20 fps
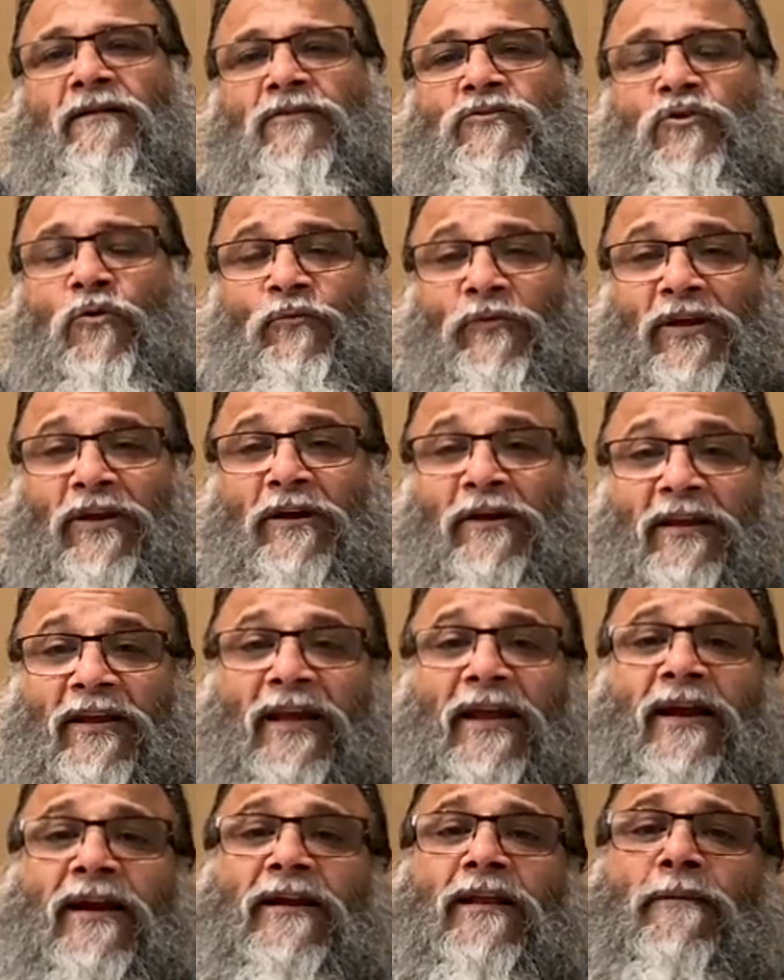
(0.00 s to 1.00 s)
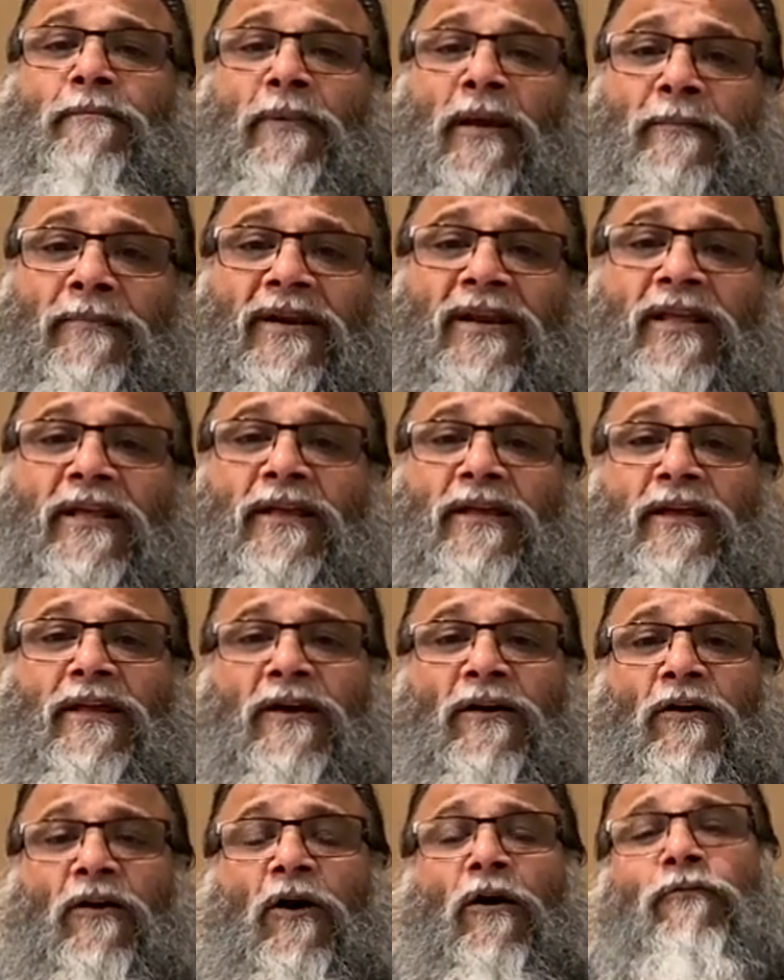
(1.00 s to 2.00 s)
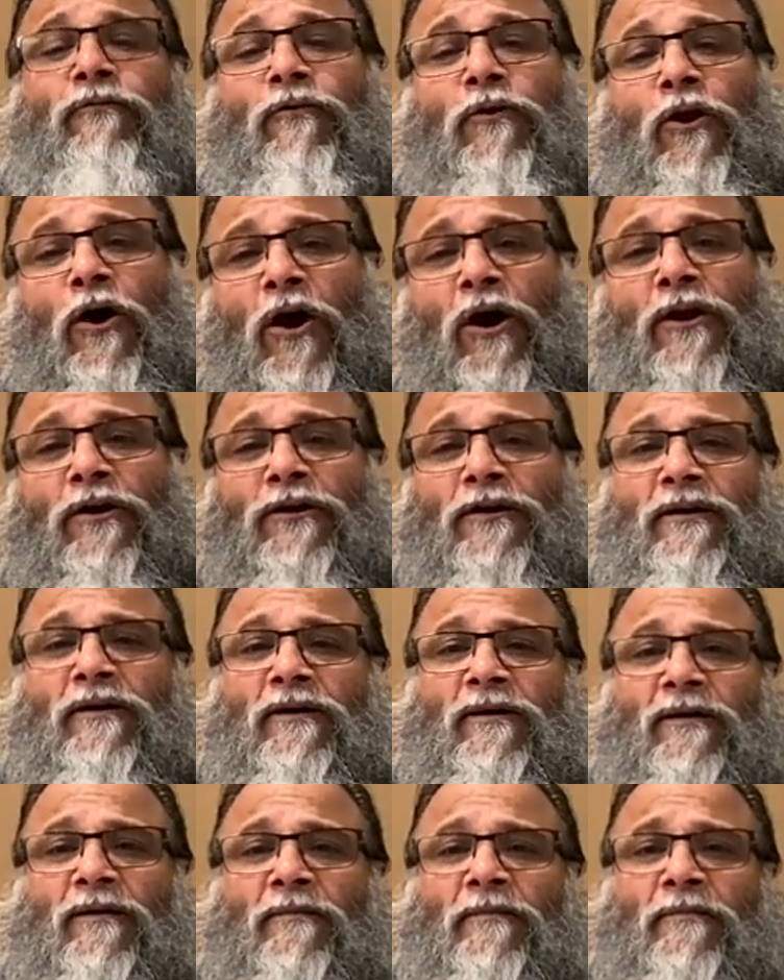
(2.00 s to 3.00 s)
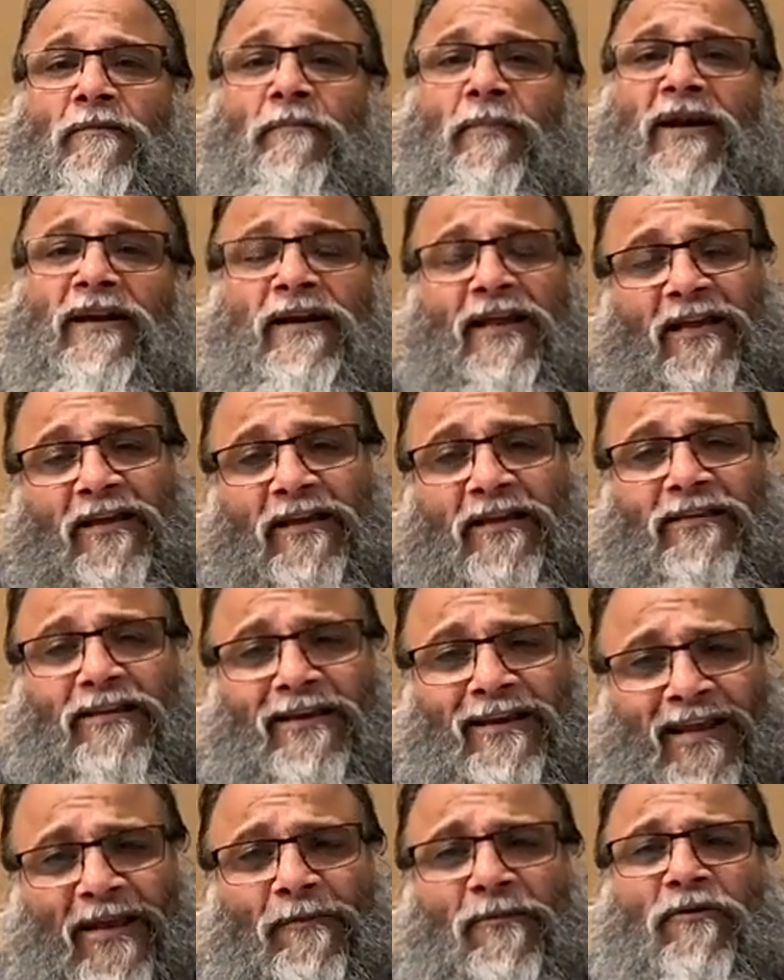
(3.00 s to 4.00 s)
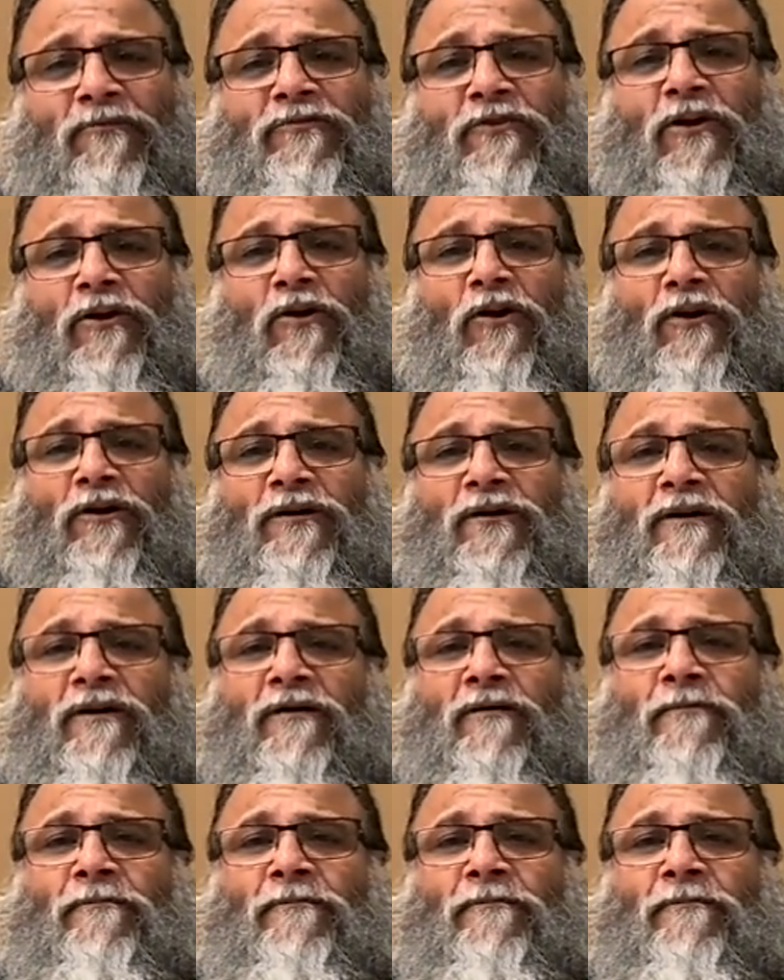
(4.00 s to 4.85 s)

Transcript: So we create a memory of Lord by taking the name of the Lord.